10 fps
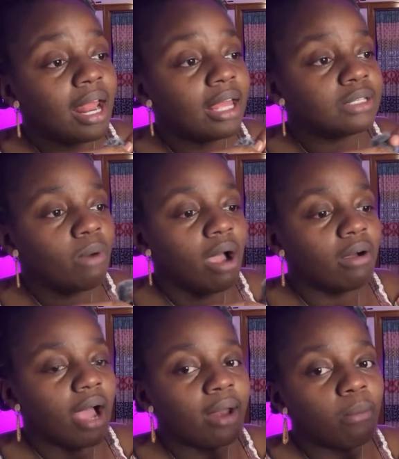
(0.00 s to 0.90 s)
it's wild.
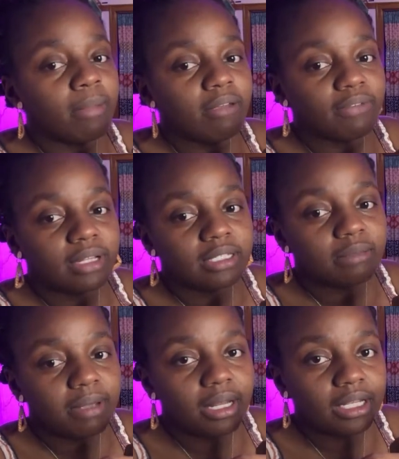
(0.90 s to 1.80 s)
I don't mean for this to
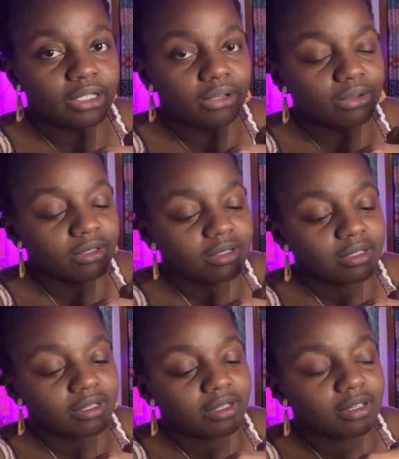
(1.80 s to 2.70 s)
be an excuse,
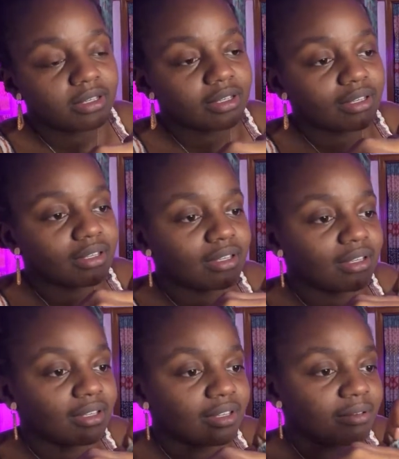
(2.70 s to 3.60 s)

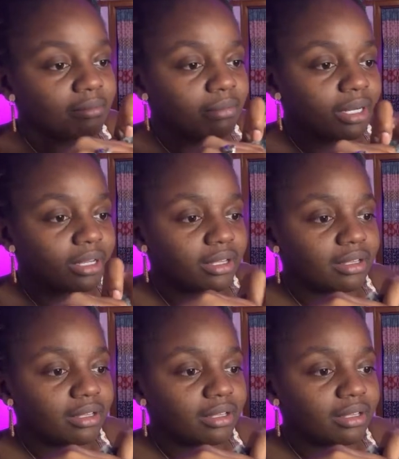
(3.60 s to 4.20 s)
but